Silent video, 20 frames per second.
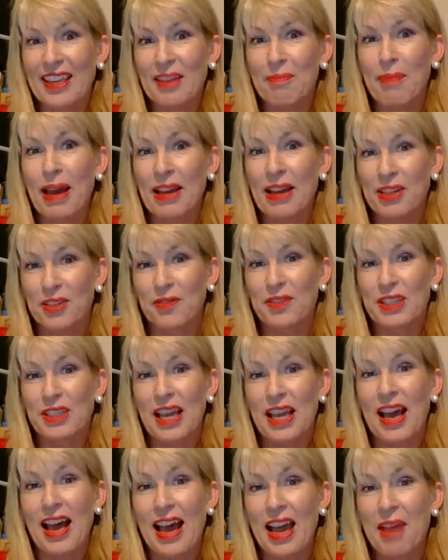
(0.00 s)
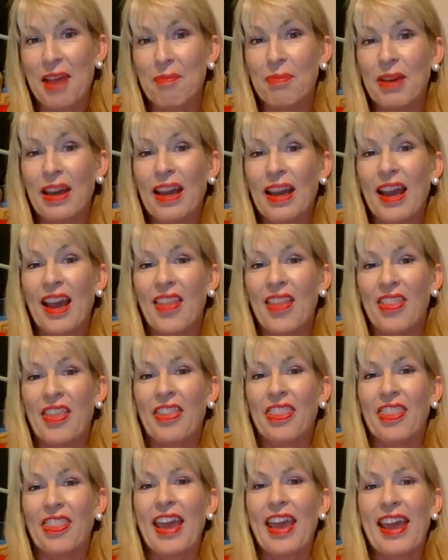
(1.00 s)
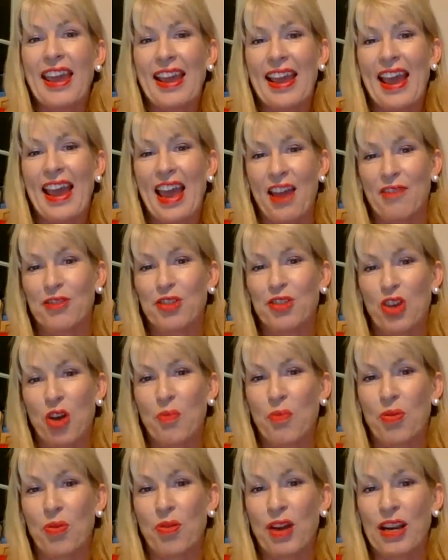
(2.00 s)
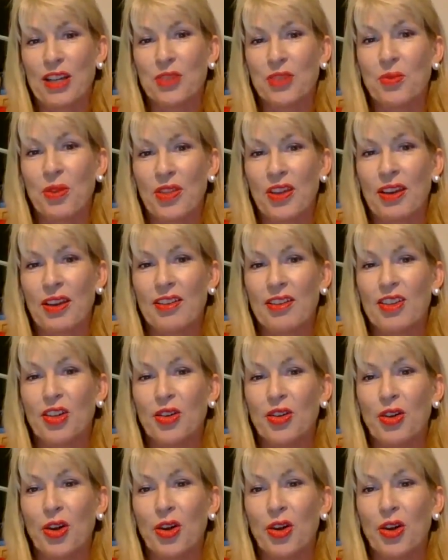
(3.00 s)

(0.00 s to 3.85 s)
the amount of time that they have to operate within.